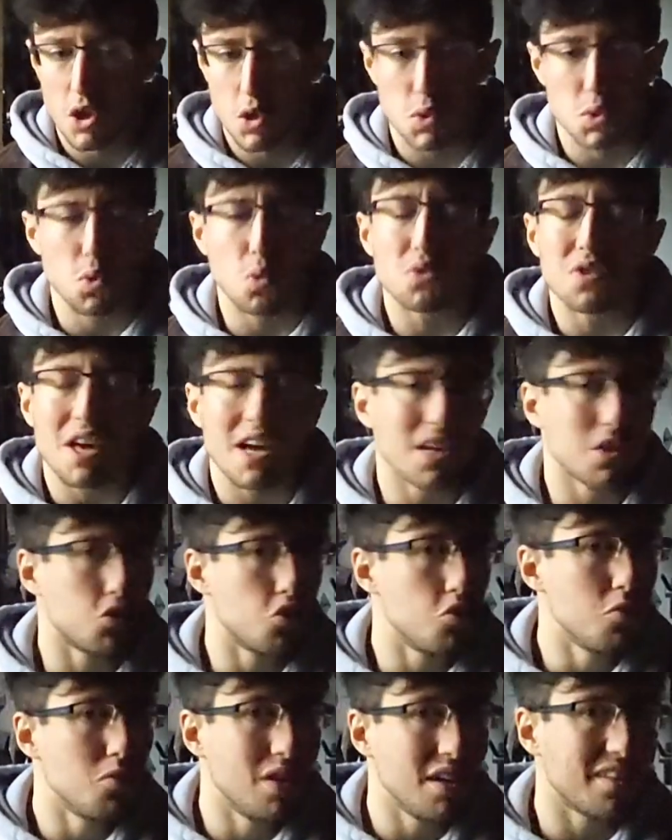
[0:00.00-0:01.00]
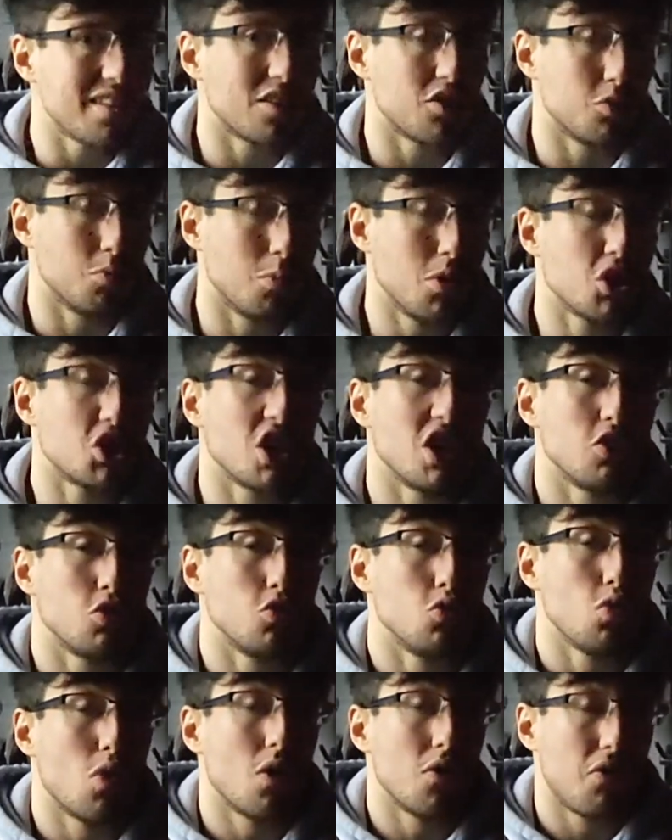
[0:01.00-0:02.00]
you don't accumulate as much
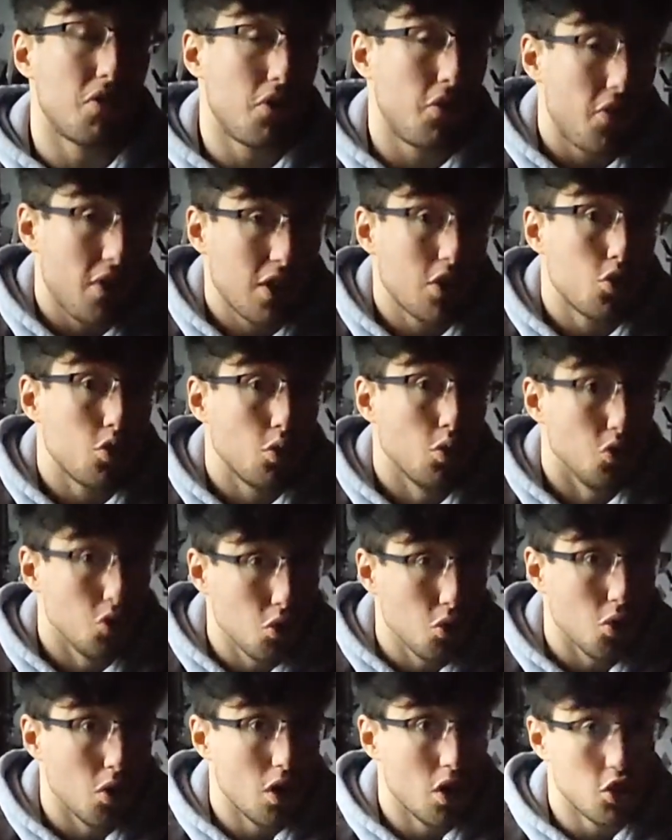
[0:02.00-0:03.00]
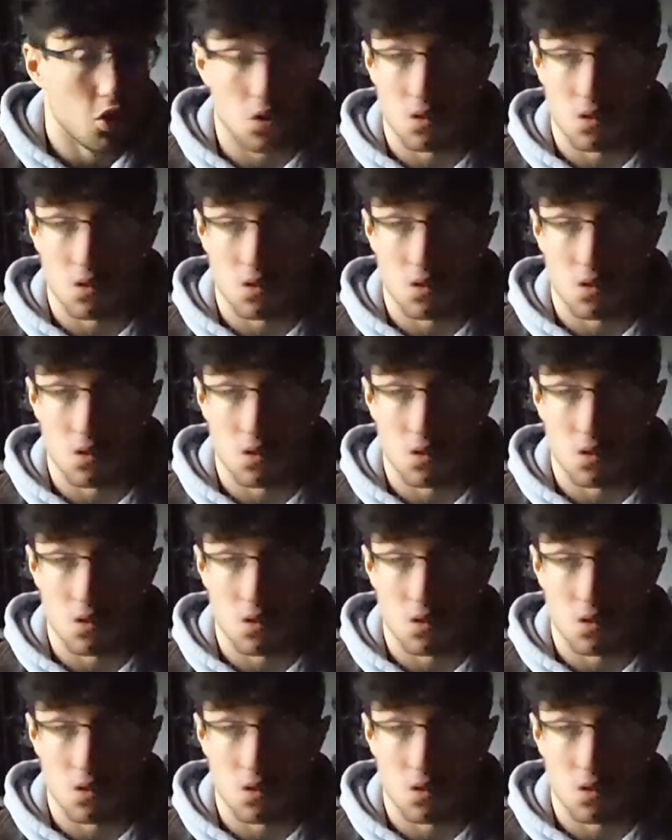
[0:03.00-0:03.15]
as you think you do.